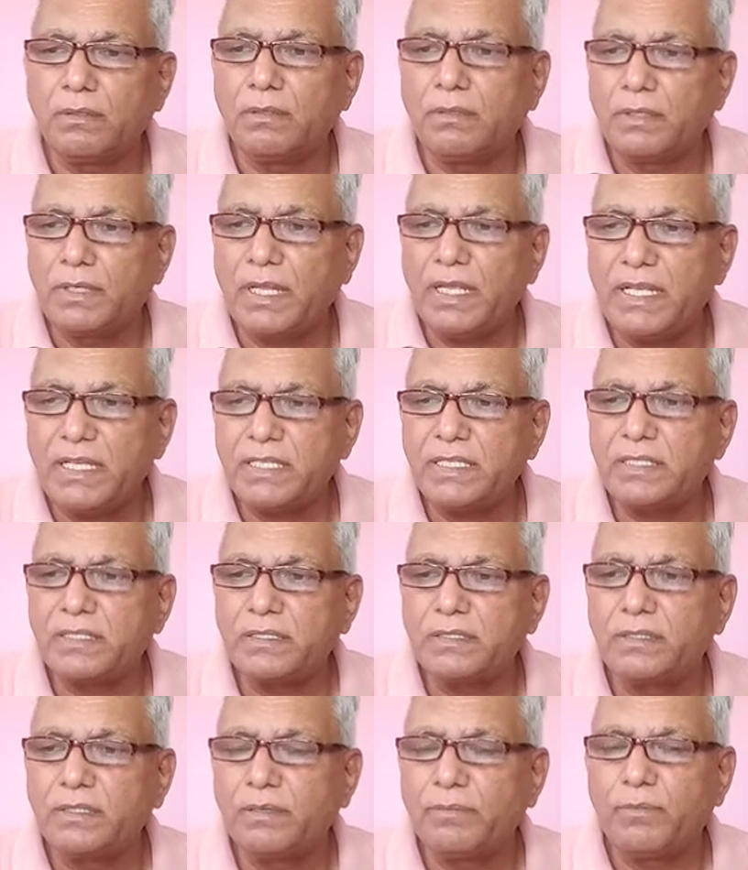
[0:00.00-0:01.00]

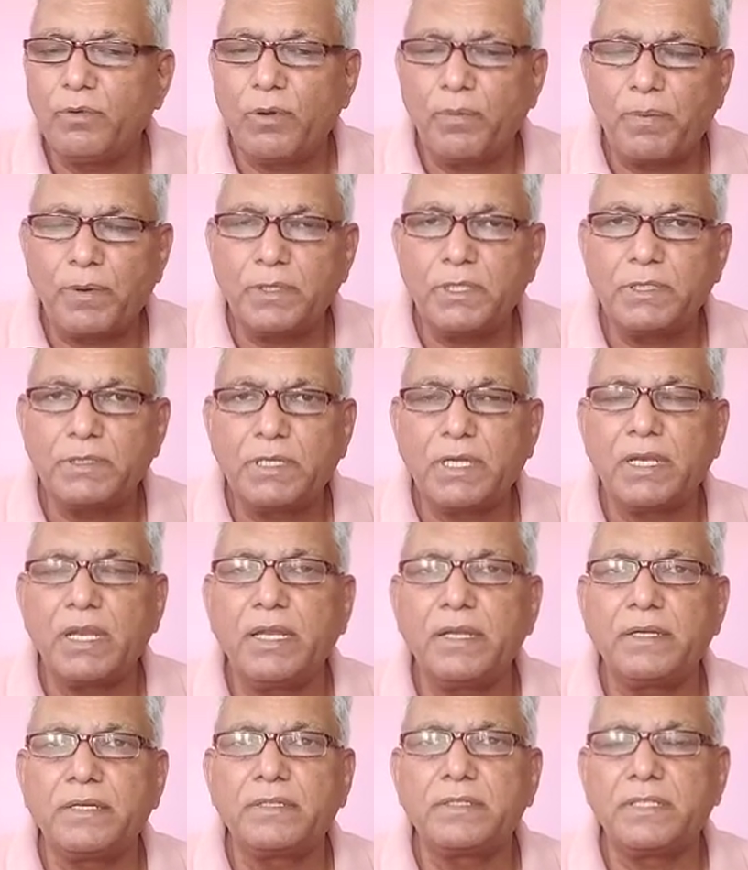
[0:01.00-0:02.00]
days for this
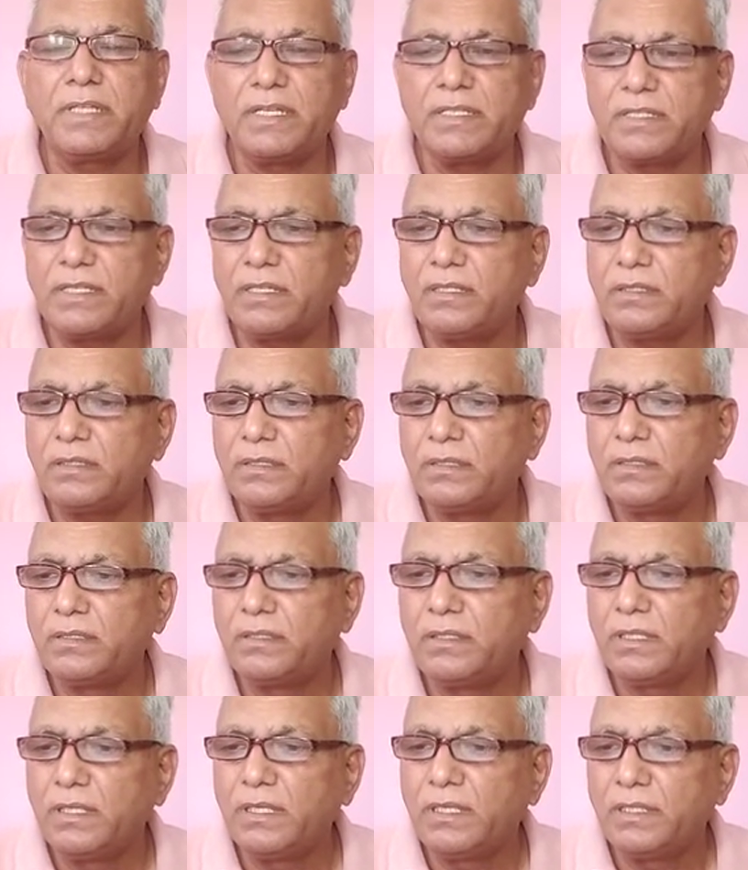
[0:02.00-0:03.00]
current session.
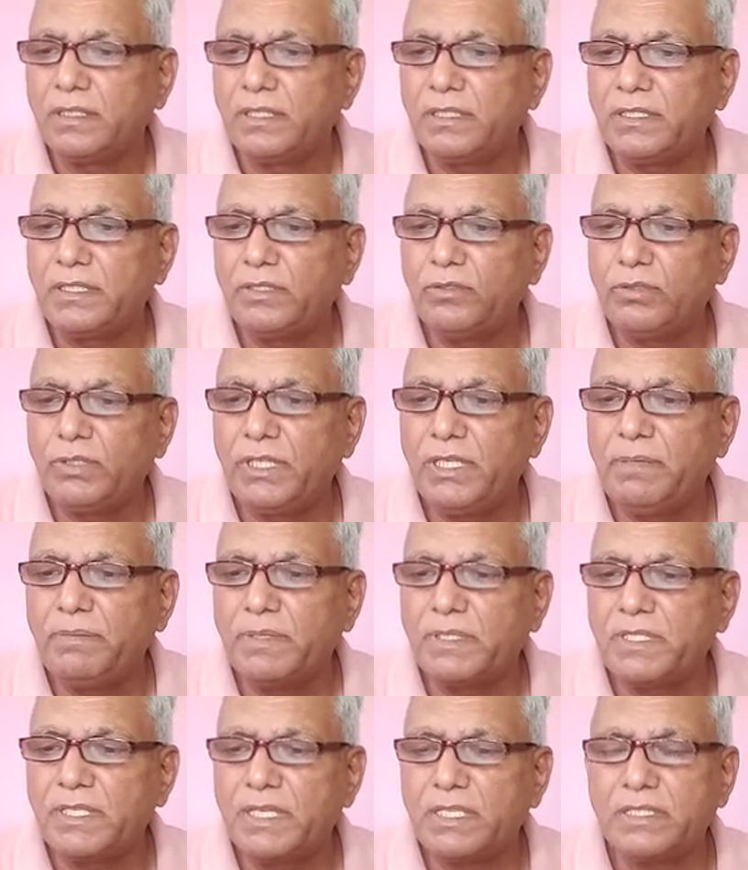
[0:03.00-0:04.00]
This is the
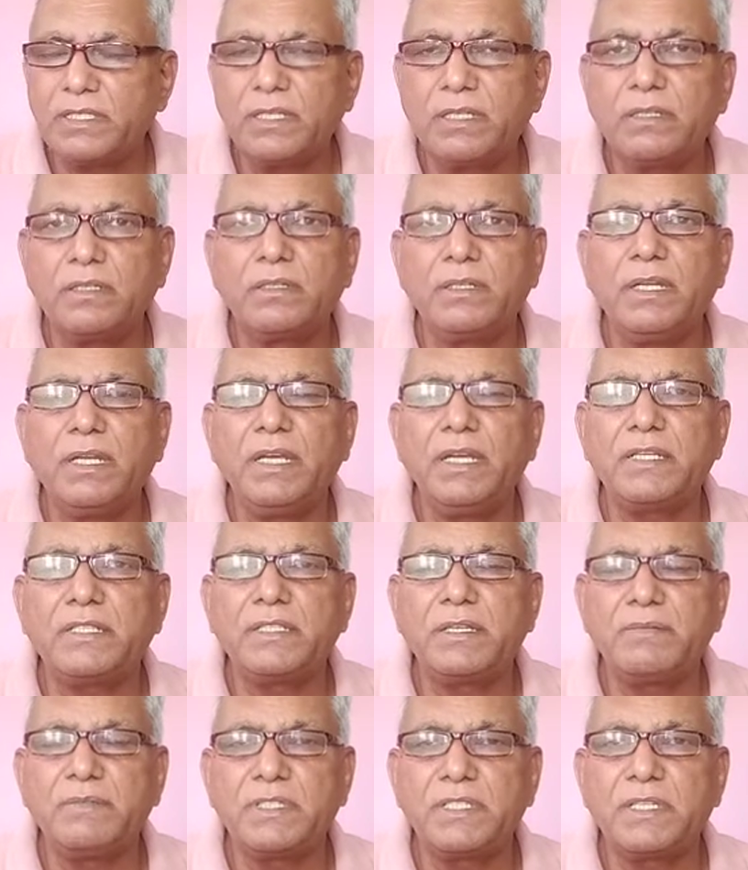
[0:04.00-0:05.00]
even session, 8th
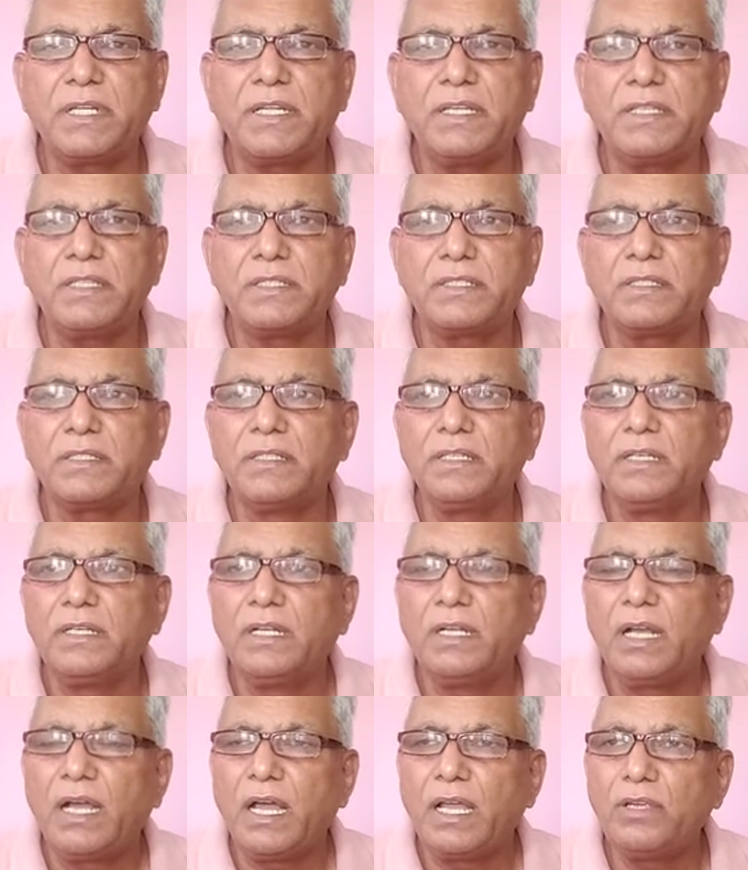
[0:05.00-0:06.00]
semester is,
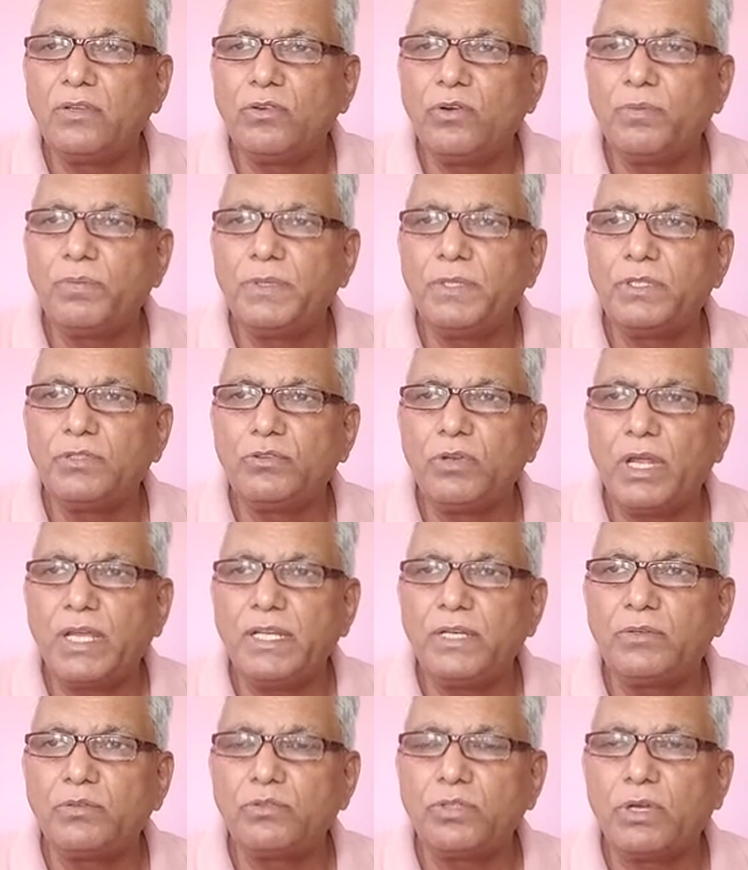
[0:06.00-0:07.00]
I hope, in July
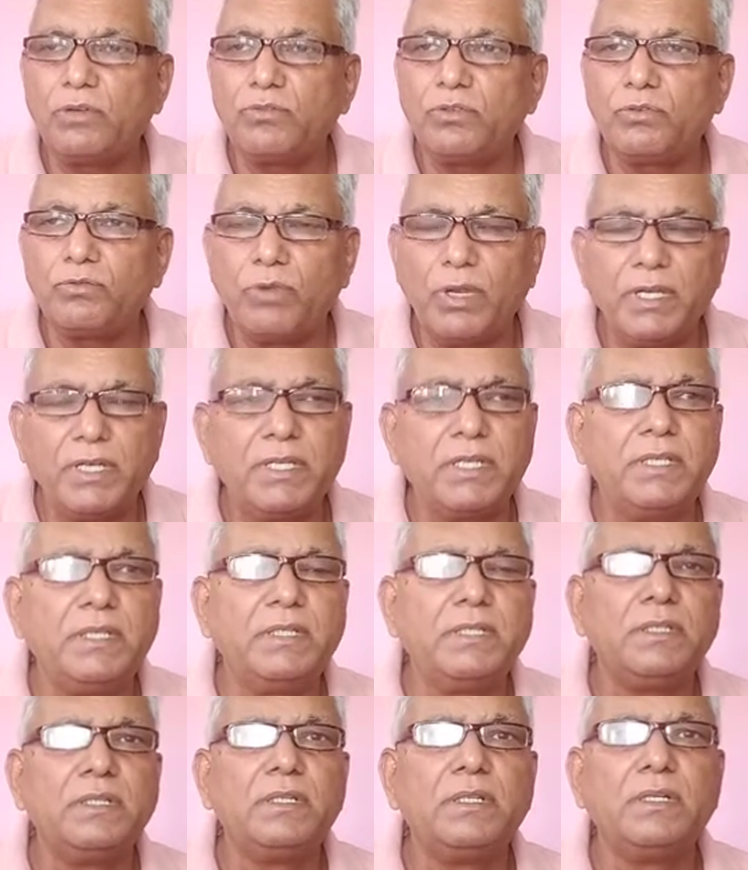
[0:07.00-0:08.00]
2020.
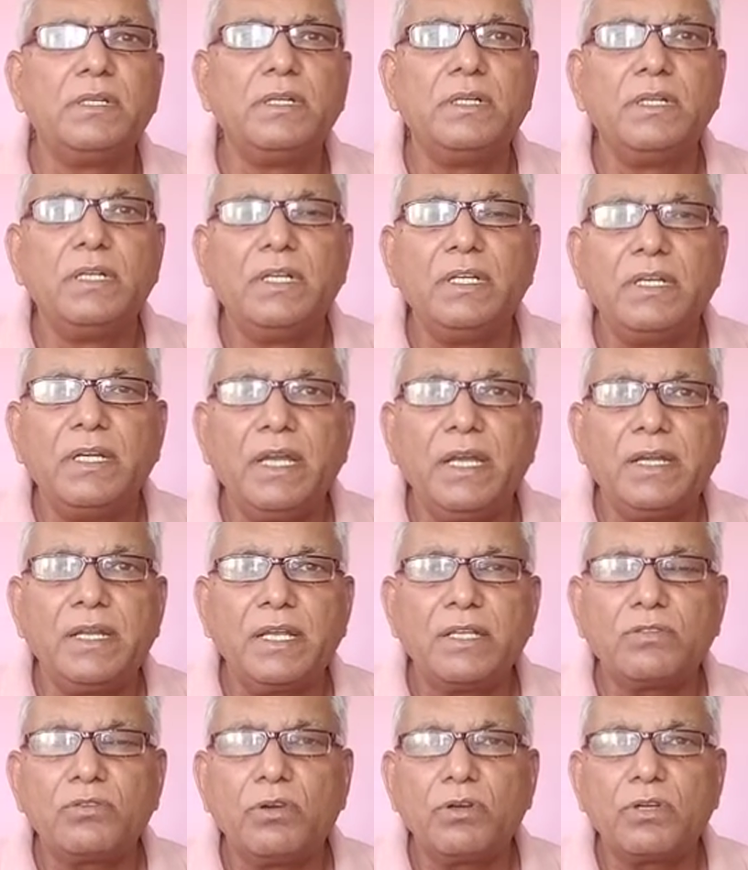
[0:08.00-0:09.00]
It
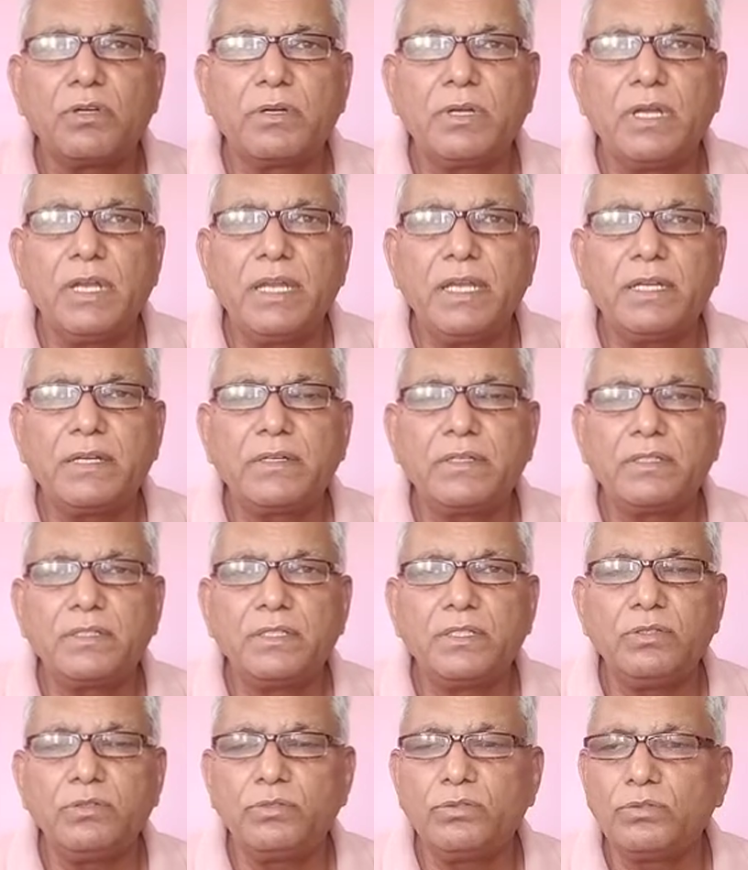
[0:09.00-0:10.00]
has got late
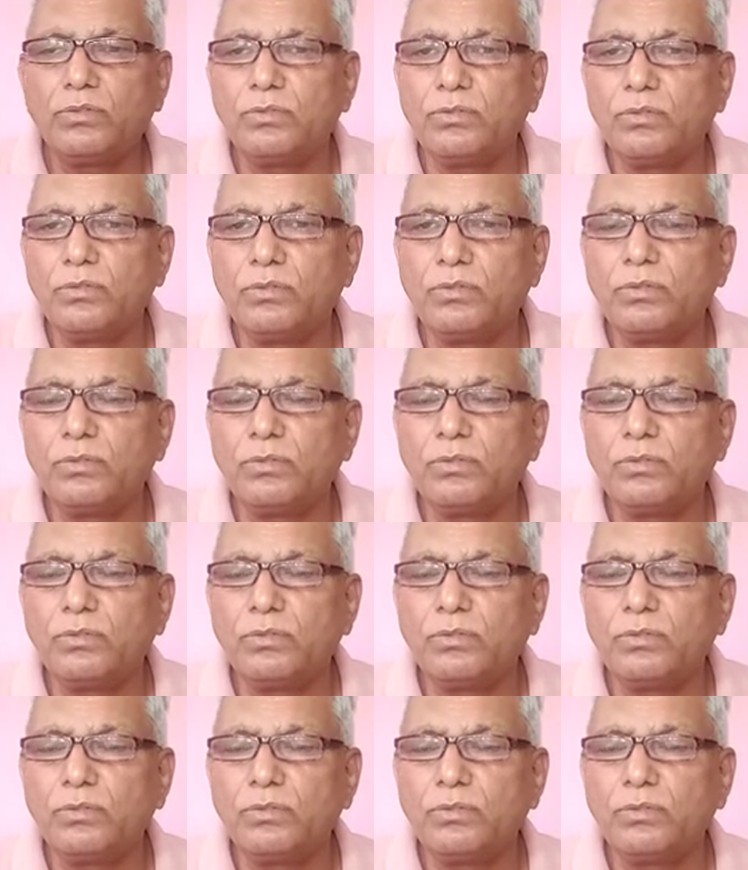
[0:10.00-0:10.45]
due to